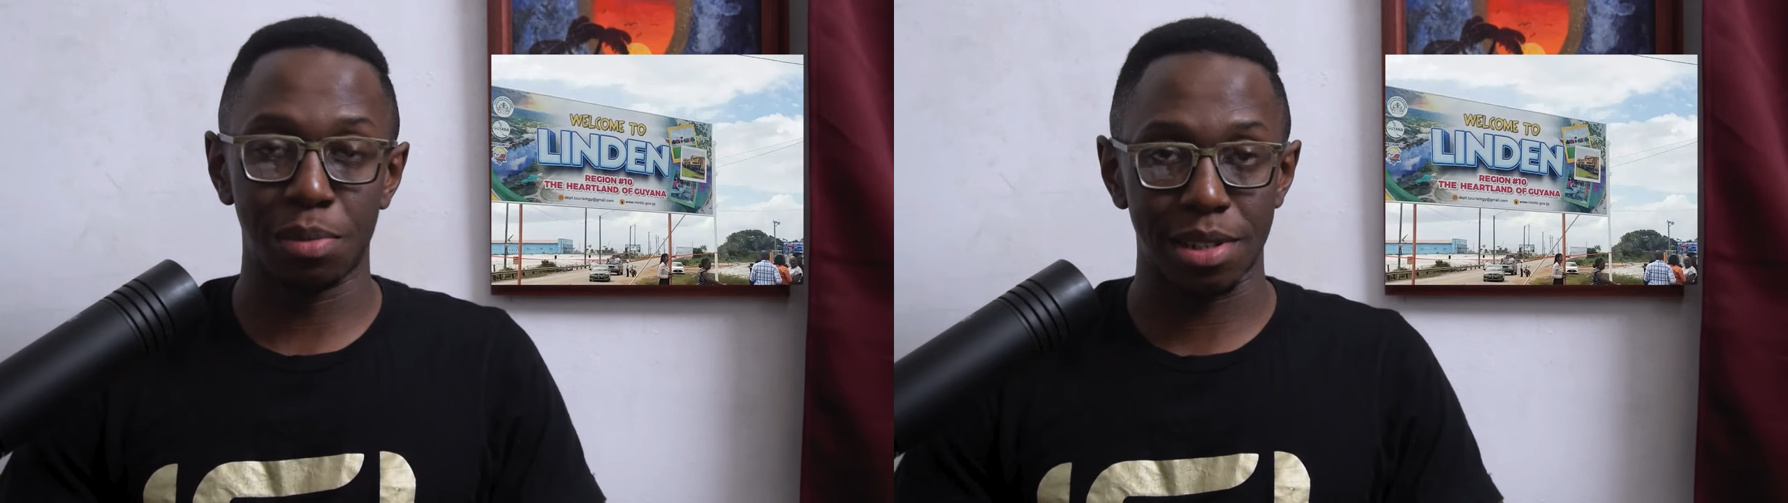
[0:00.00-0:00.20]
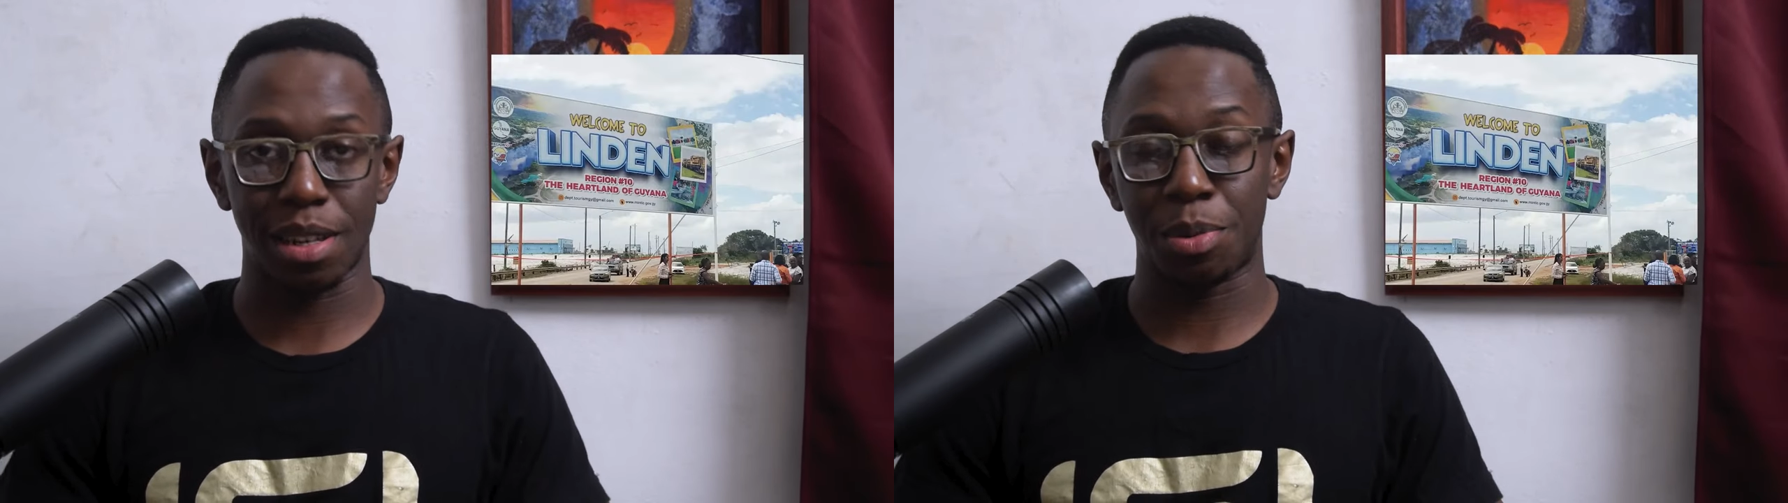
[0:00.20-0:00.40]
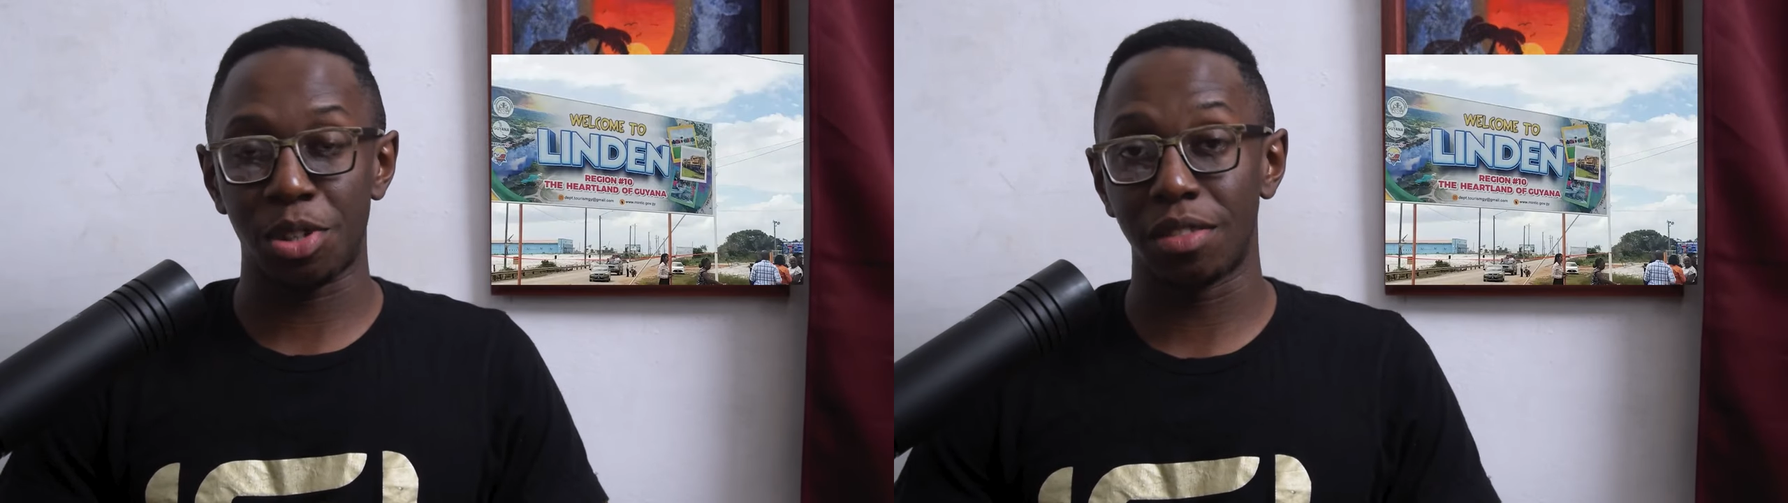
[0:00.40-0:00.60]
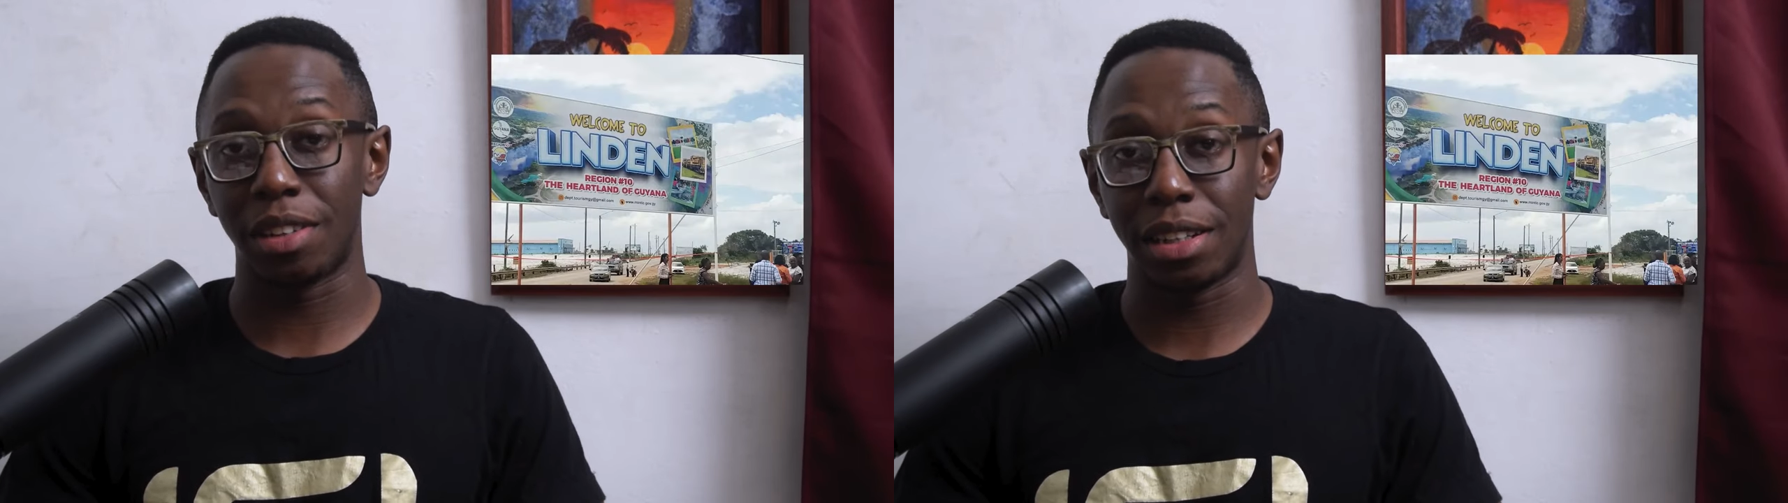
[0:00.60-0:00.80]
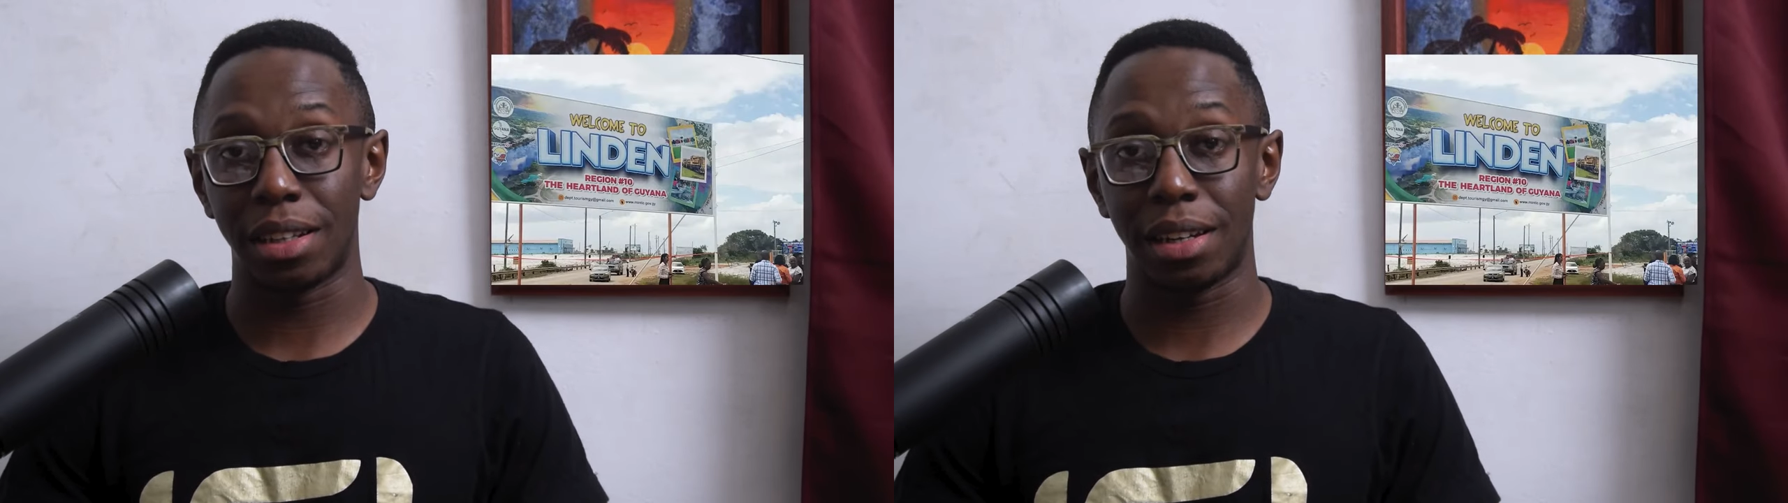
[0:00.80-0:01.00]
perception of
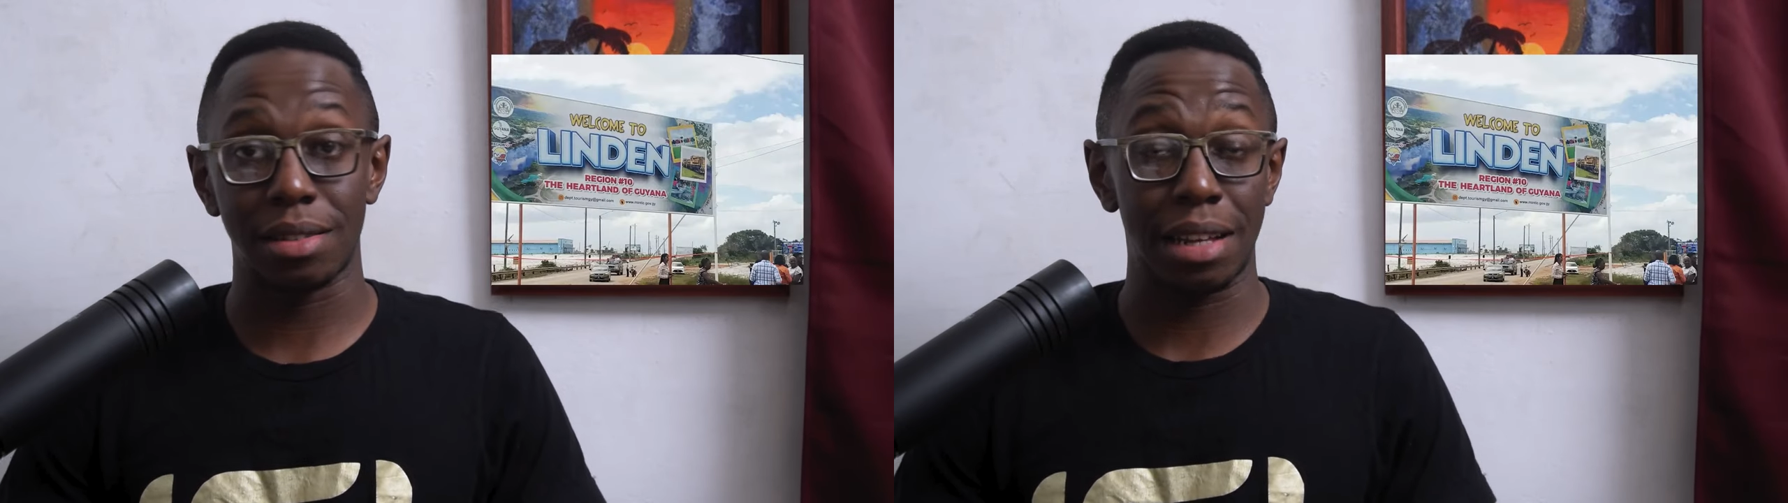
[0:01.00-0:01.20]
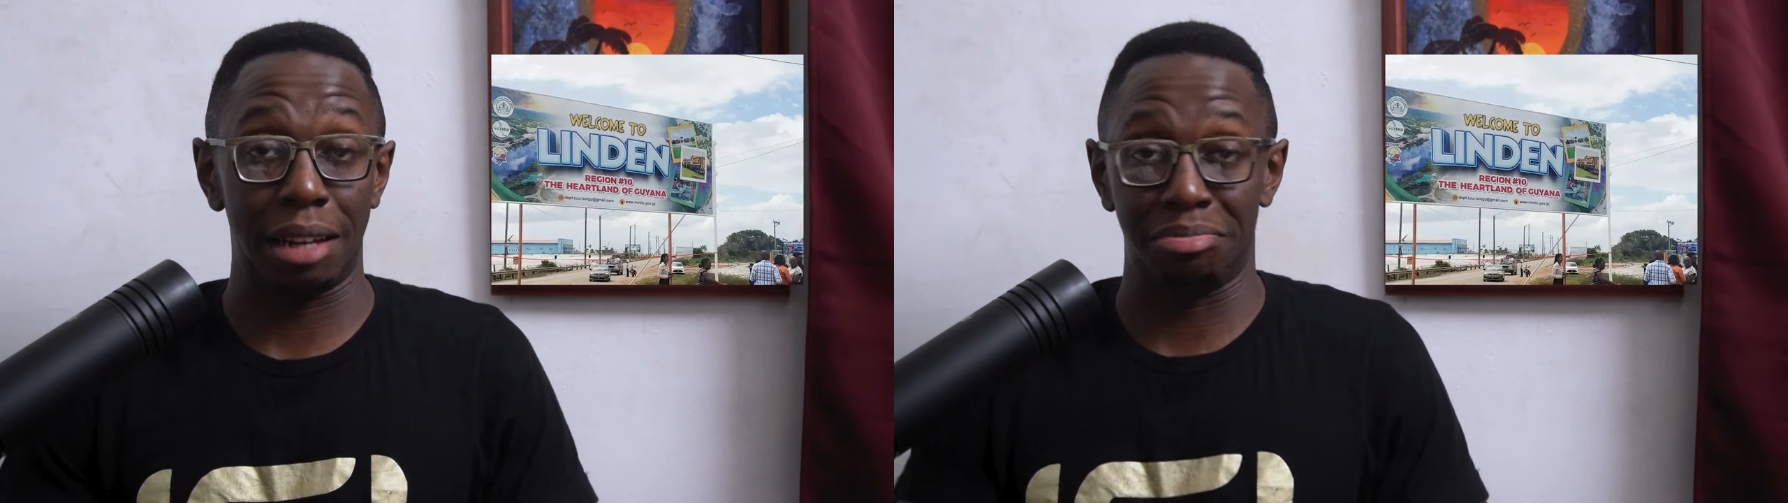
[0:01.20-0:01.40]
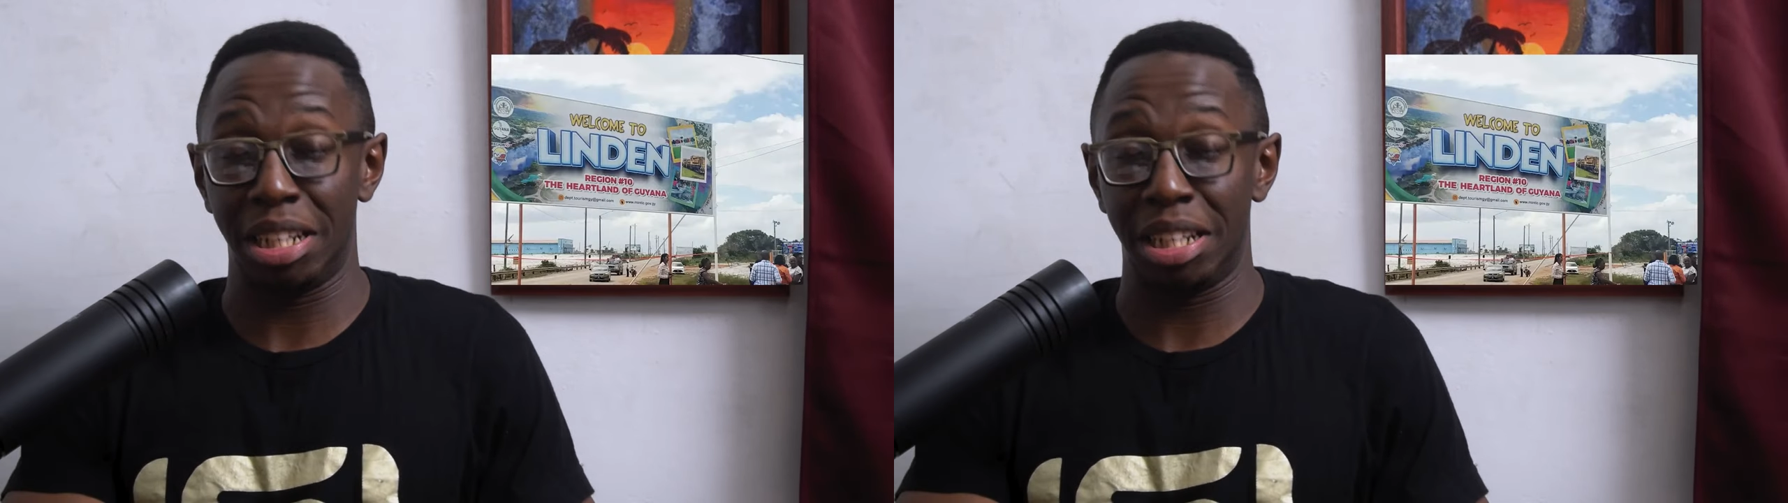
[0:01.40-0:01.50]
Linden is that